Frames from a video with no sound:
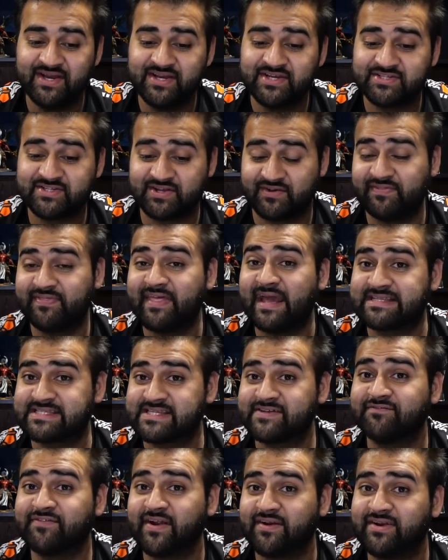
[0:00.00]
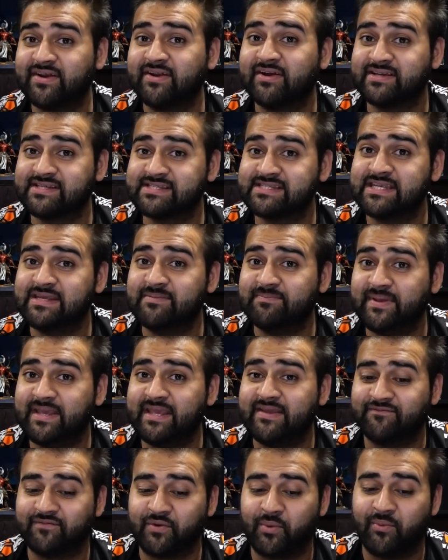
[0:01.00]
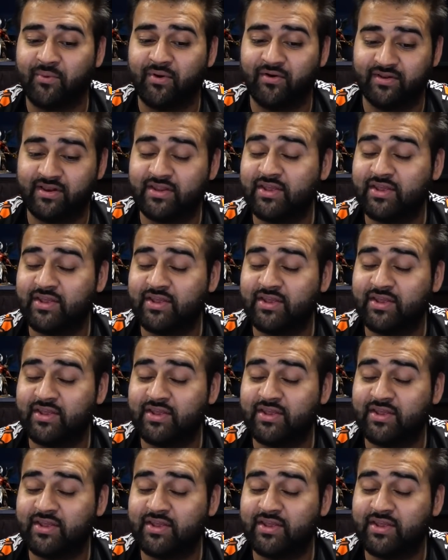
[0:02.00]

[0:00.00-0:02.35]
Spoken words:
So that's a very nice CP for